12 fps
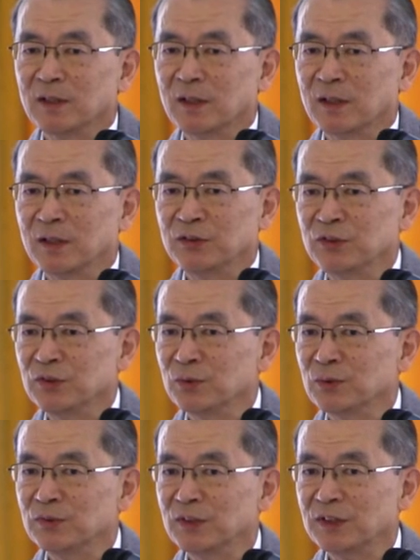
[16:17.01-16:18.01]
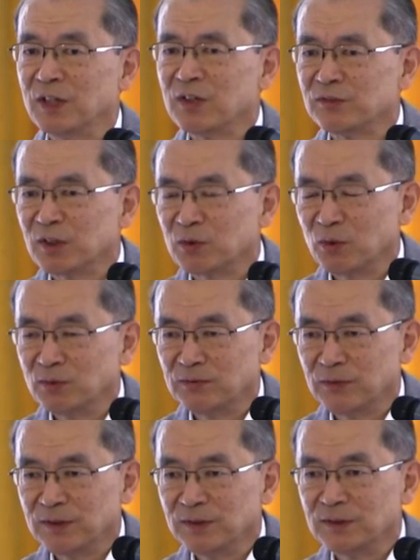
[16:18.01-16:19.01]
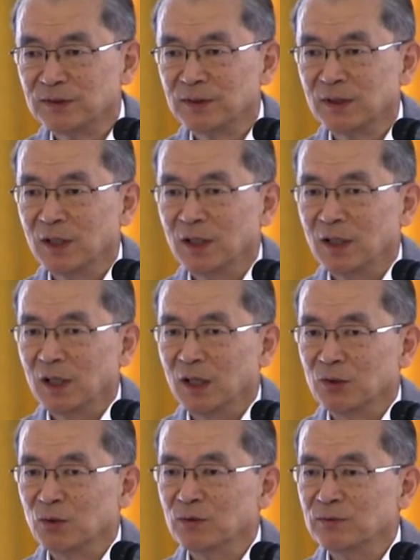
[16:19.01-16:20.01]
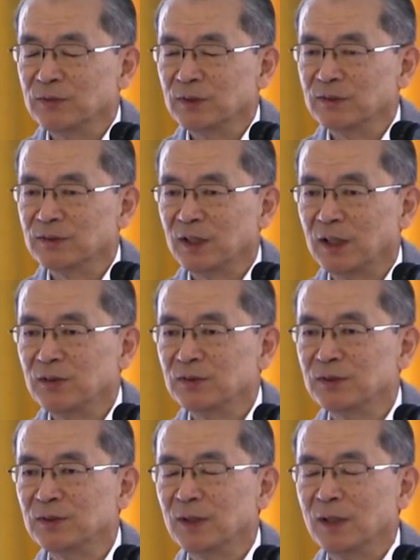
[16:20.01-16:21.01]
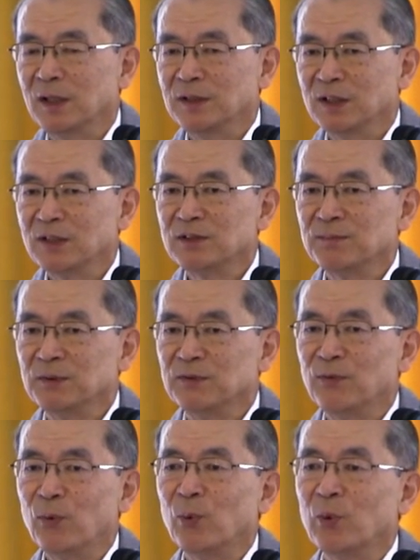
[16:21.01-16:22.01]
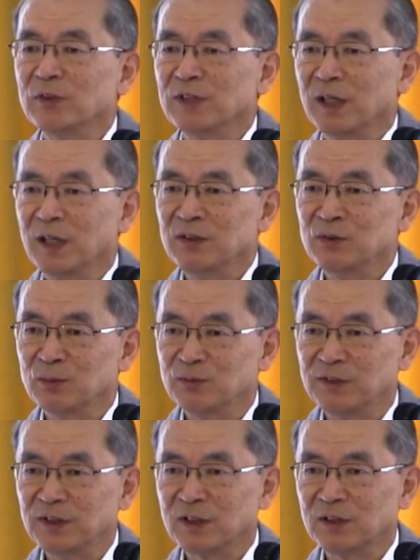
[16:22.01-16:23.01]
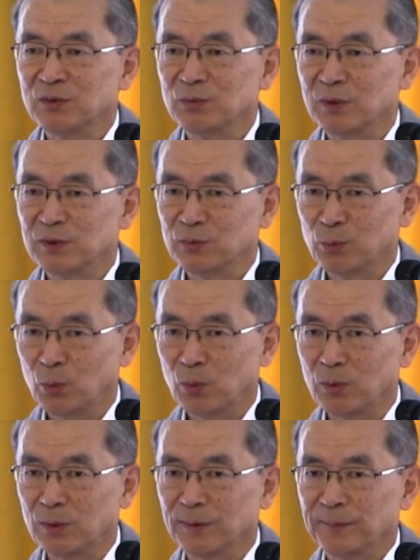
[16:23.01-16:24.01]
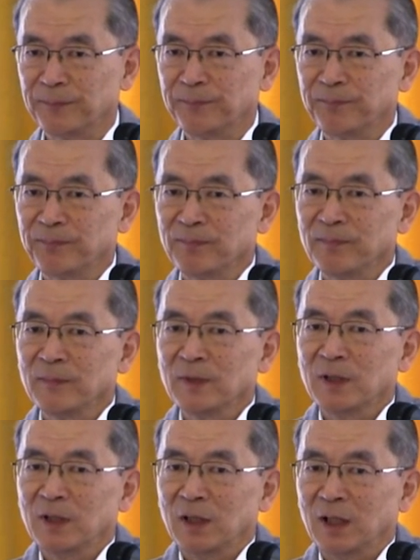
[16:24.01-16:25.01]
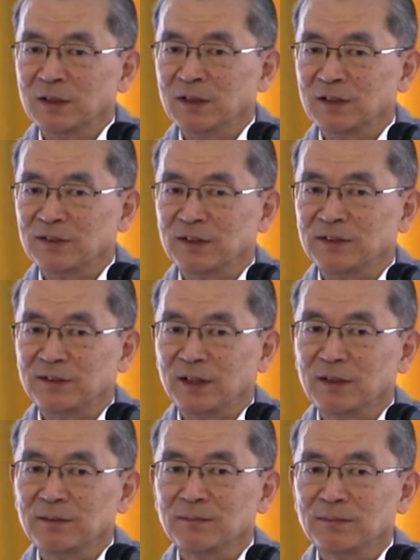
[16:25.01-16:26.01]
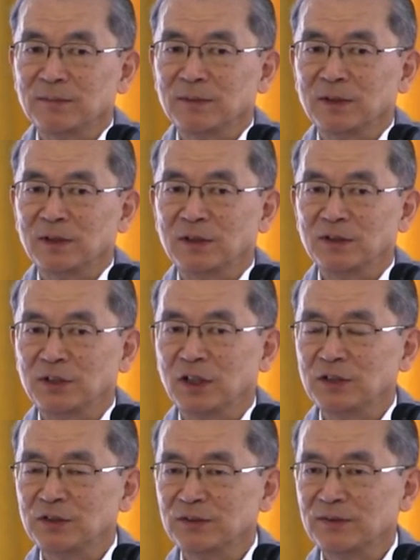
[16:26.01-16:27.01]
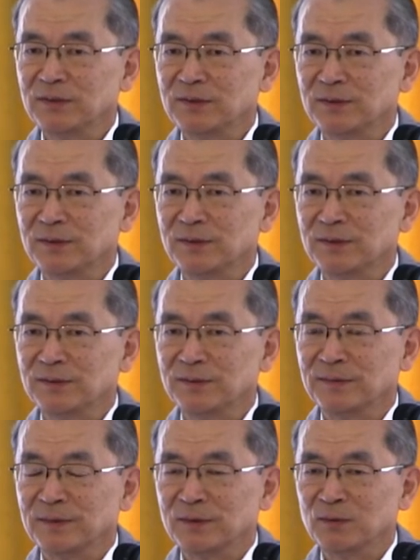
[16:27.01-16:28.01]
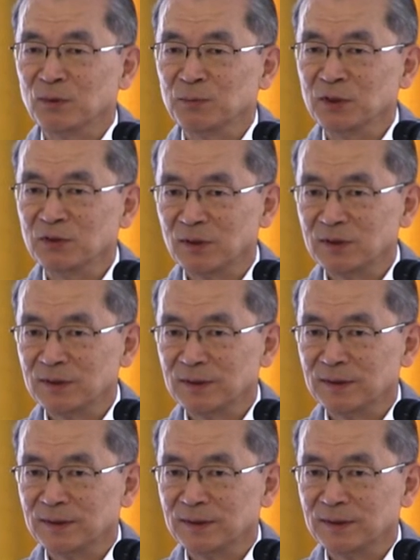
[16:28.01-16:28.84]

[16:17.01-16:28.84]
As you know, the Yalta Conference, a conference held just before the end of Second World War. And at that time, Churchill from England,